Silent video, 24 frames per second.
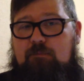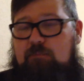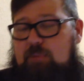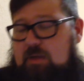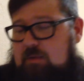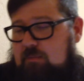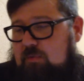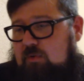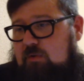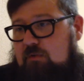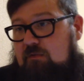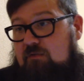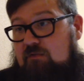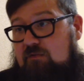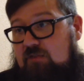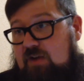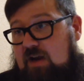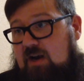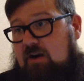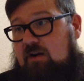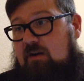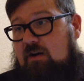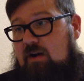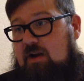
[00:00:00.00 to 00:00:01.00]
People are
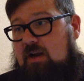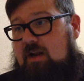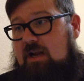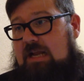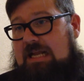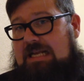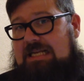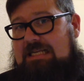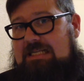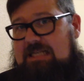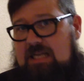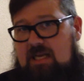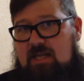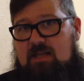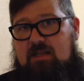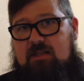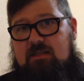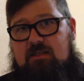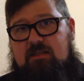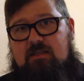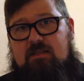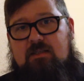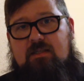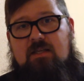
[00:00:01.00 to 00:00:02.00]
very
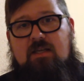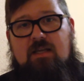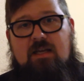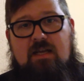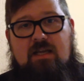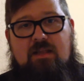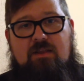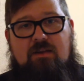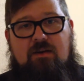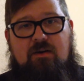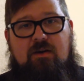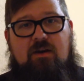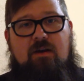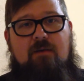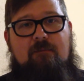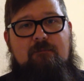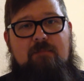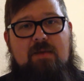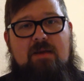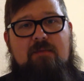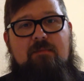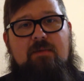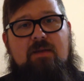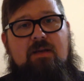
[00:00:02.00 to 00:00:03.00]
intense in their
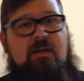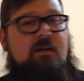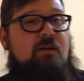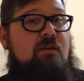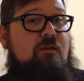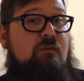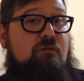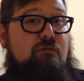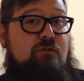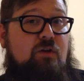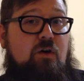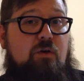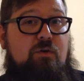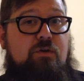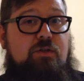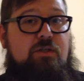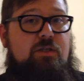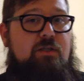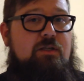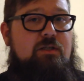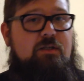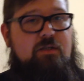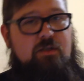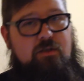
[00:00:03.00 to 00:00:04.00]
commitment and
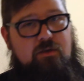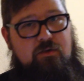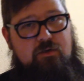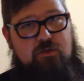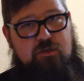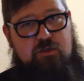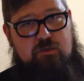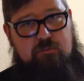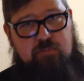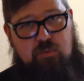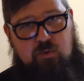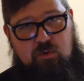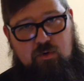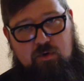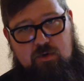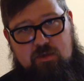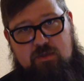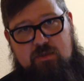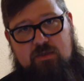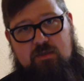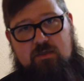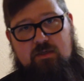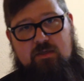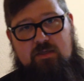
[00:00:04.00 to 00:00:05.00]
devotion to their
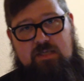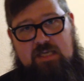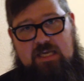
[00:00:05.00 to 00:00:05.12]
sports